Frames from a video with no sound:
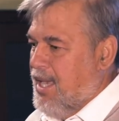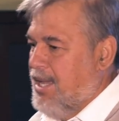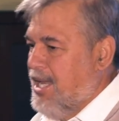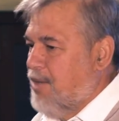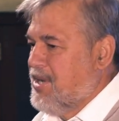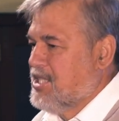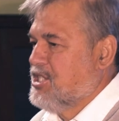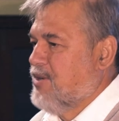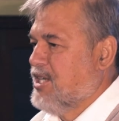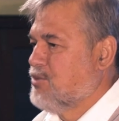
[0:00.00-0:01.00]
And now we're in a
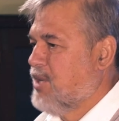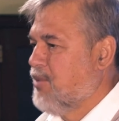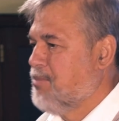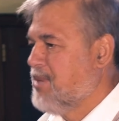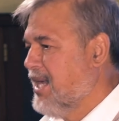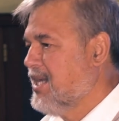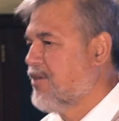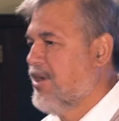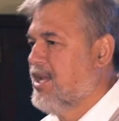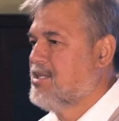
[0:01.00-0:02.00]
situation where we're paying
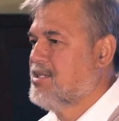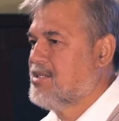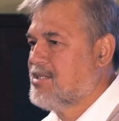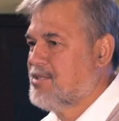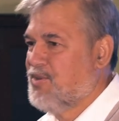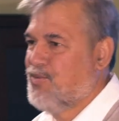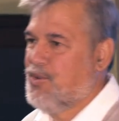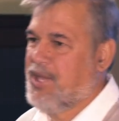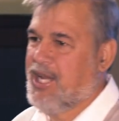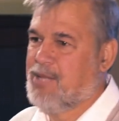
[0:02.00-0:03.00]
our creditors
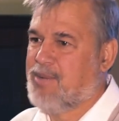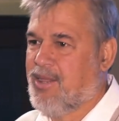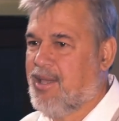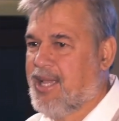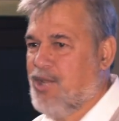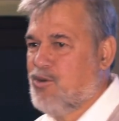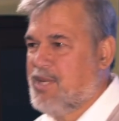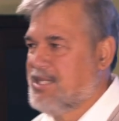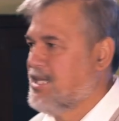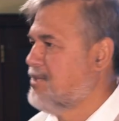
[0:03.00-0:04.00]
before the end of the month. I'm getting all
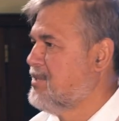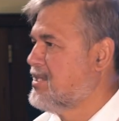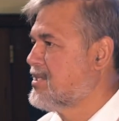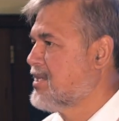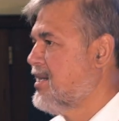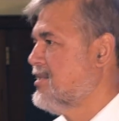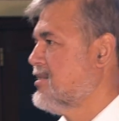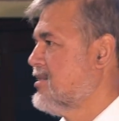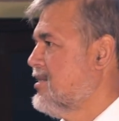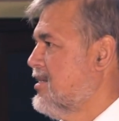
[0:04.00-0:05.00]
my settlement discounts.